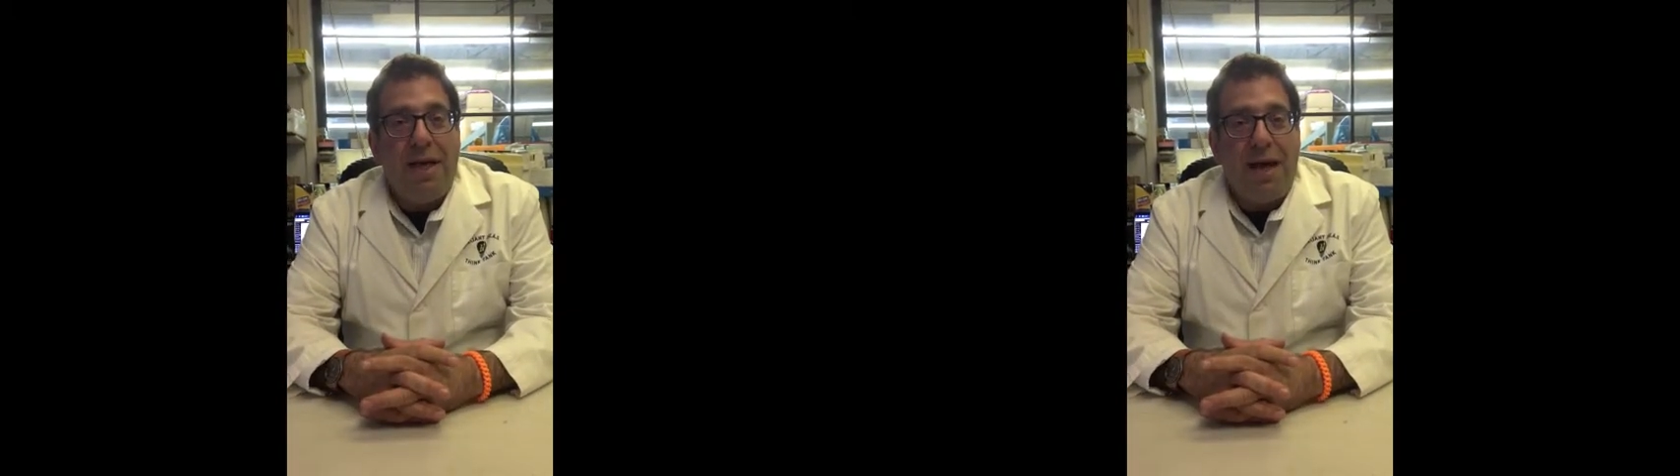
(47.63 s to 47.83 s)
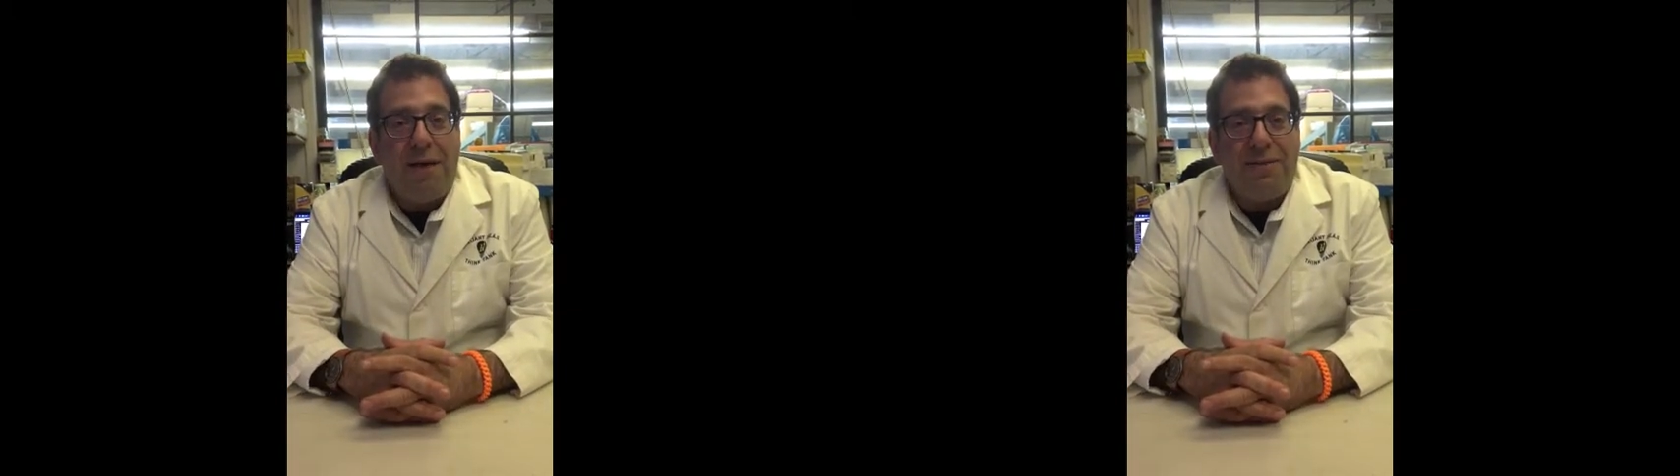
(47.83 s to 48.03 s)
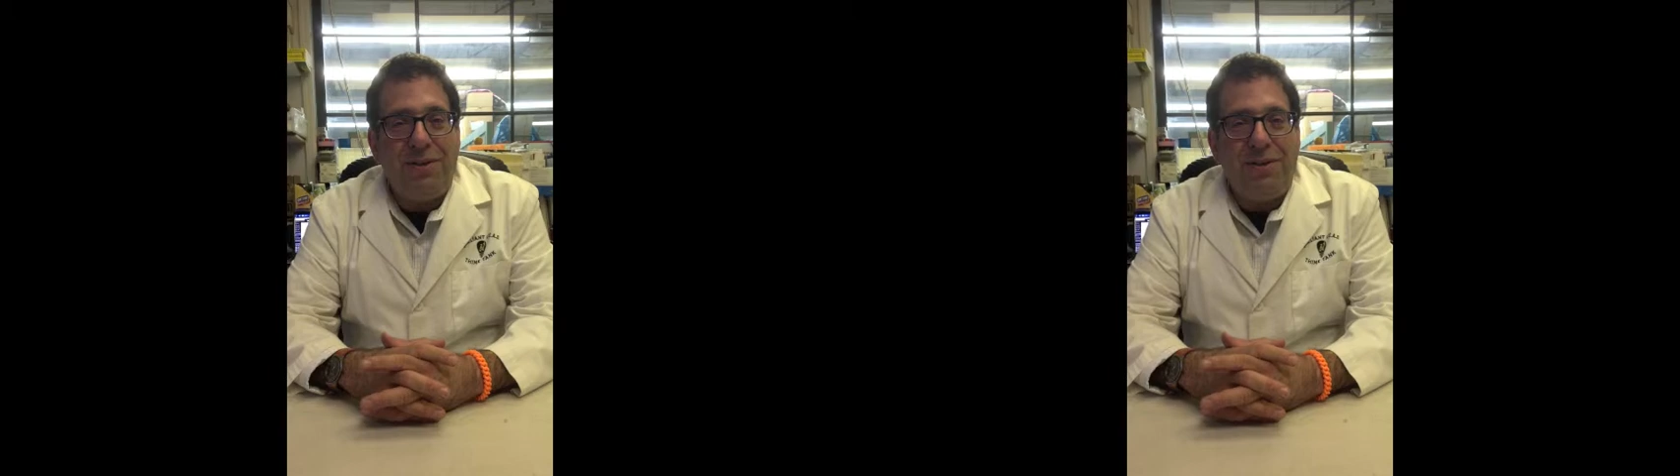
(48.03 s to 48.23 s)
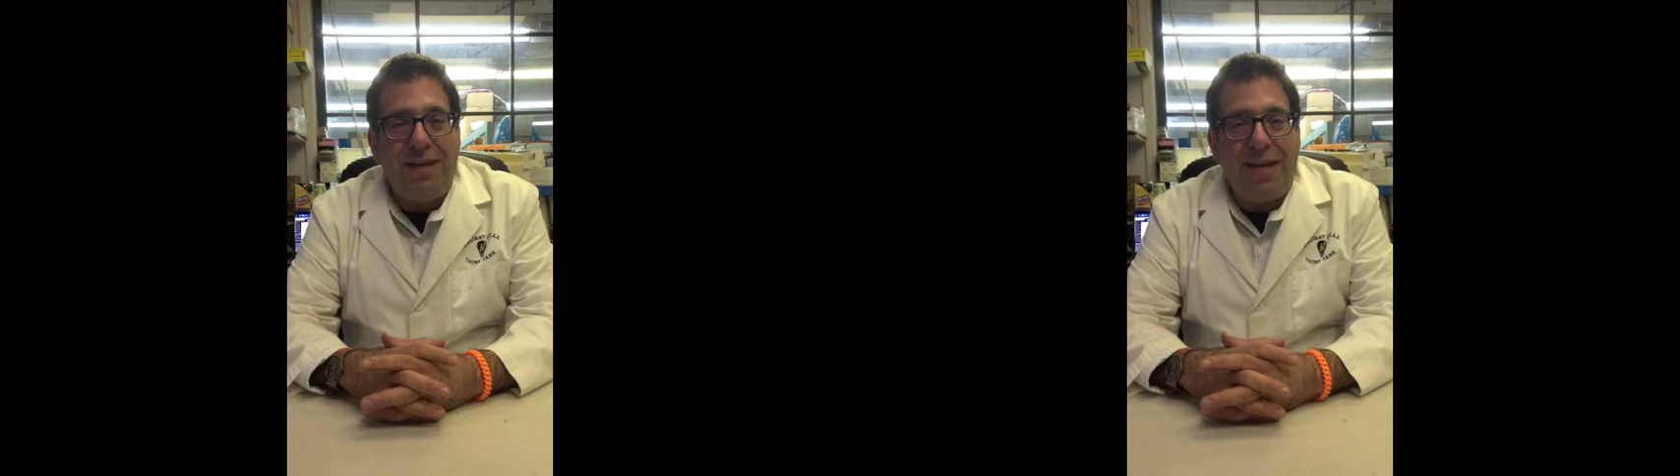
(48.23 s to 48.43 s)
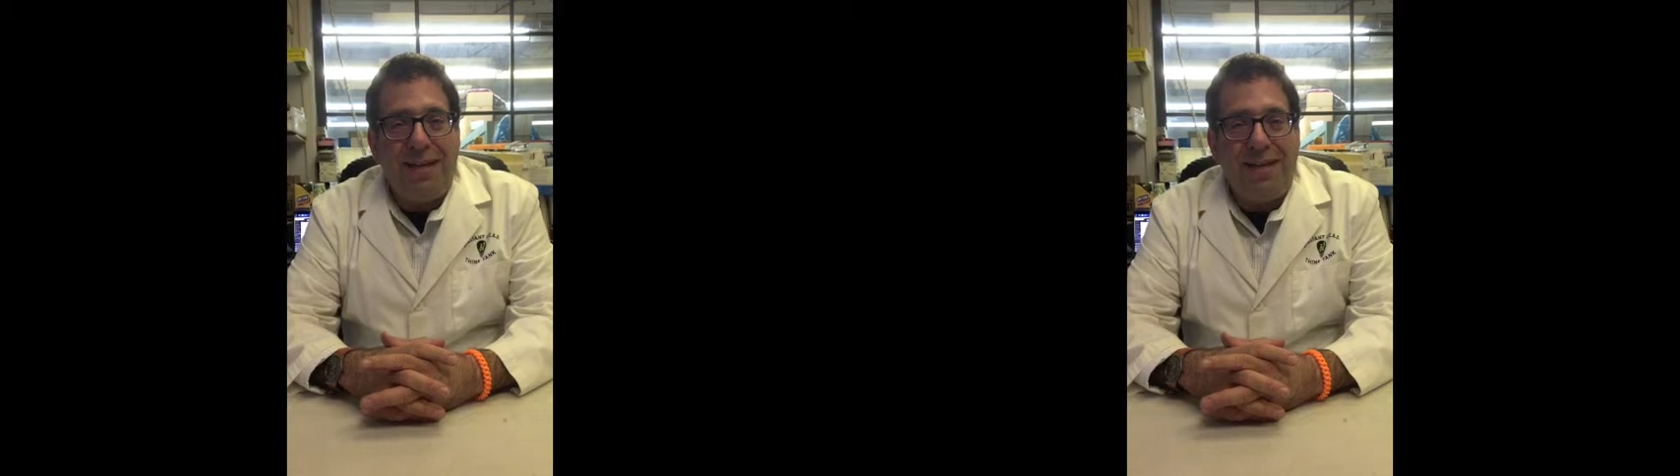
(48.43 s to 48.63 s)
Have a good
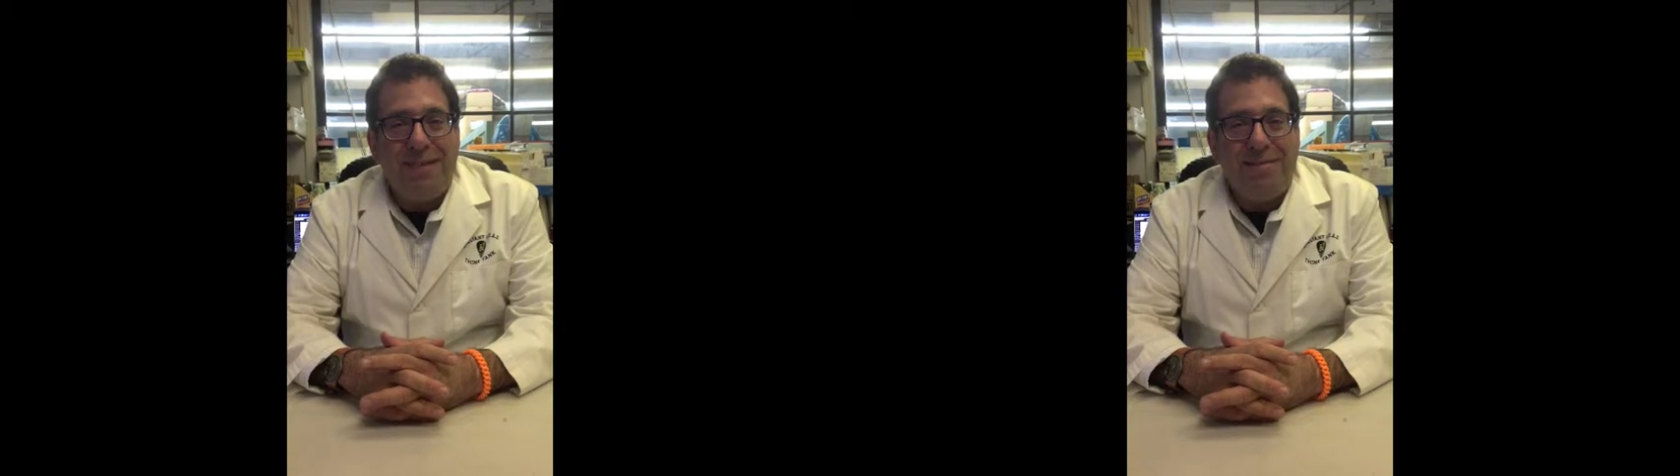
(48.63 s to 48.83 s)
day.